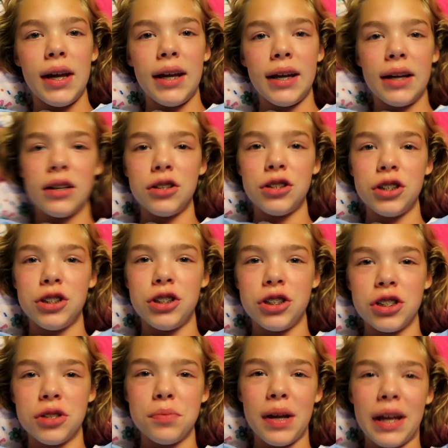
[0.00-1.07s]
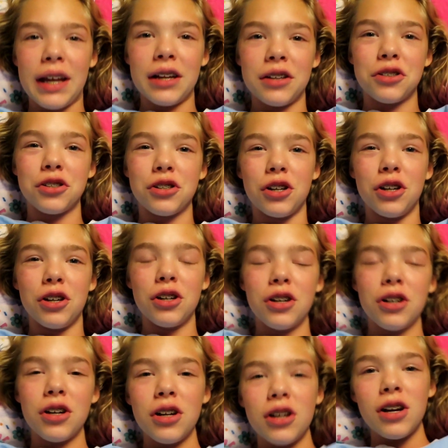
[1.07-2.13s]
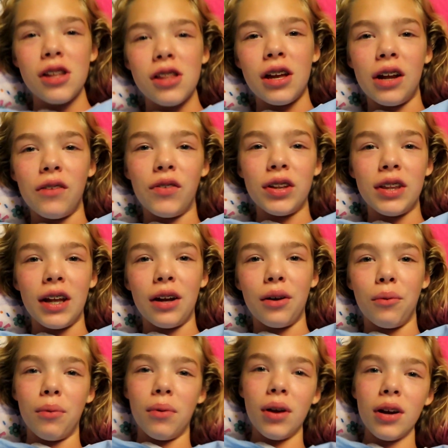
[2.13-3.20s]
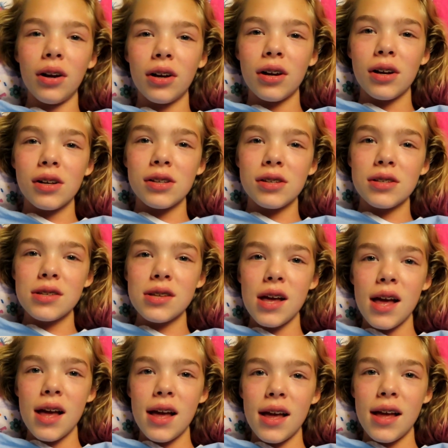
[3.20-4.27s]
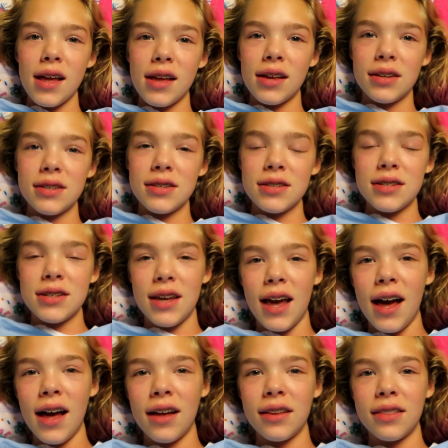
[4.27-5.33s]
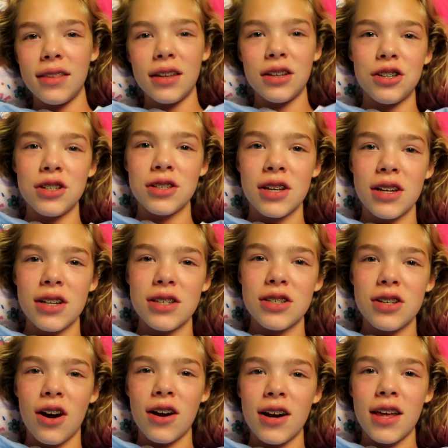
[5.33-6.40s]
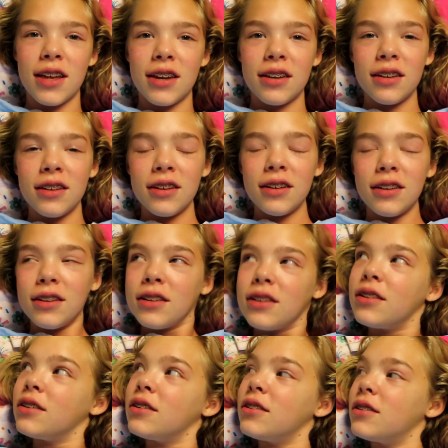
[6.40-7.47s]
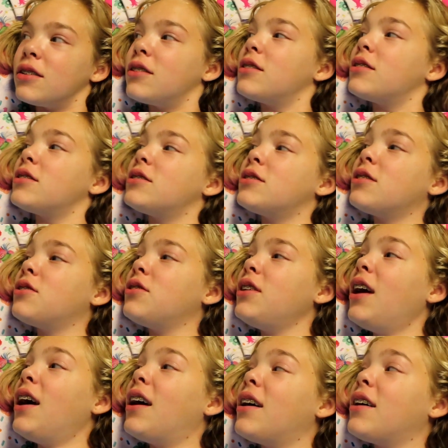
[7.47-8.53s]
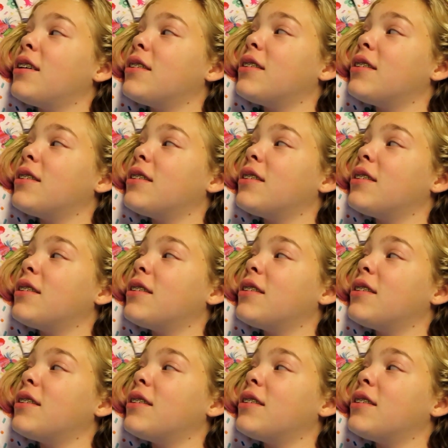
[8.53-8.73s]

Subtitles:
and she's just making sure that everything works, and yeah, and then she's gonna start it. So yeah,